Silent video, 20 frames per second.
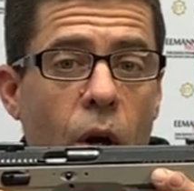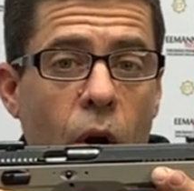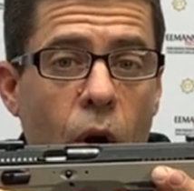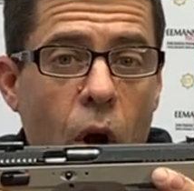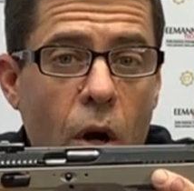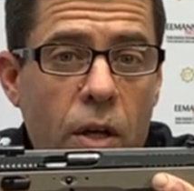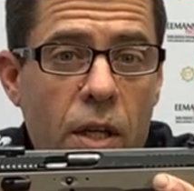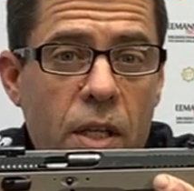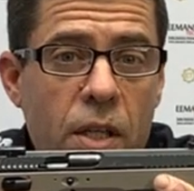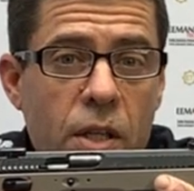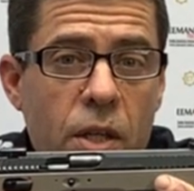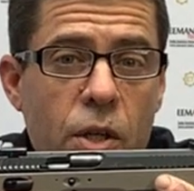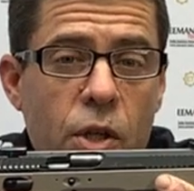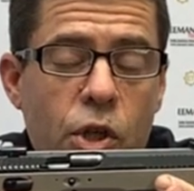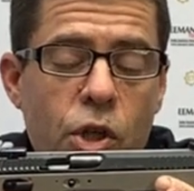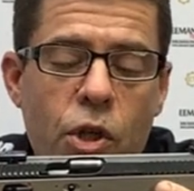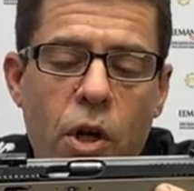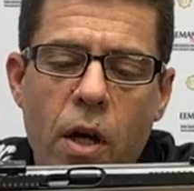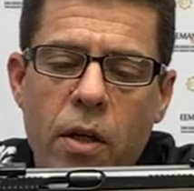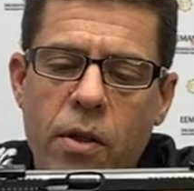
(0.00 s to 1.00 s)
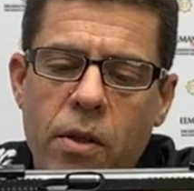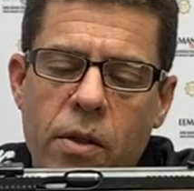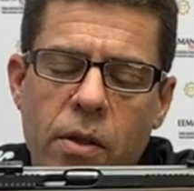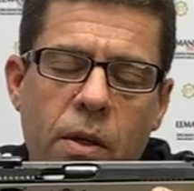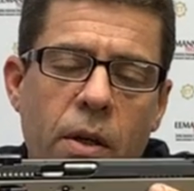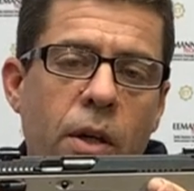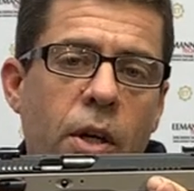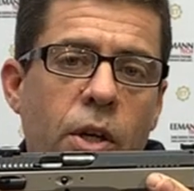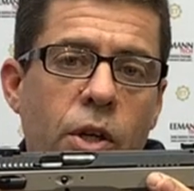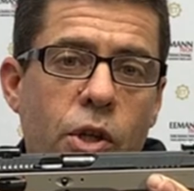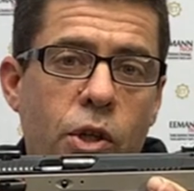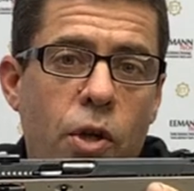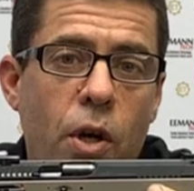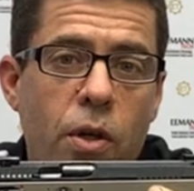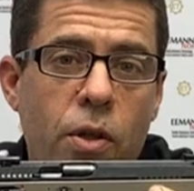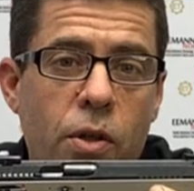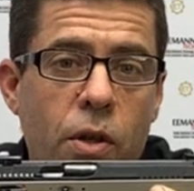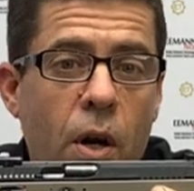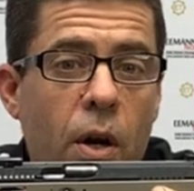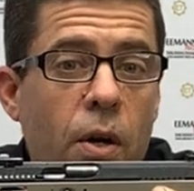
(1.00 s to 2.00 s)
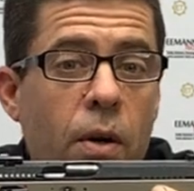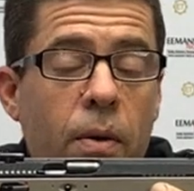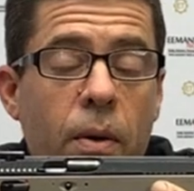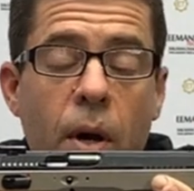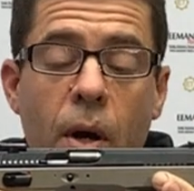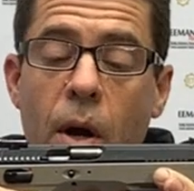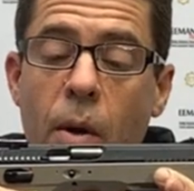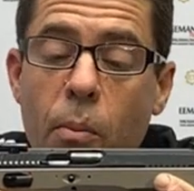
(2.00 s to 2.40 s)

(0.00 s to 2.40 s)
long distance shots, shots on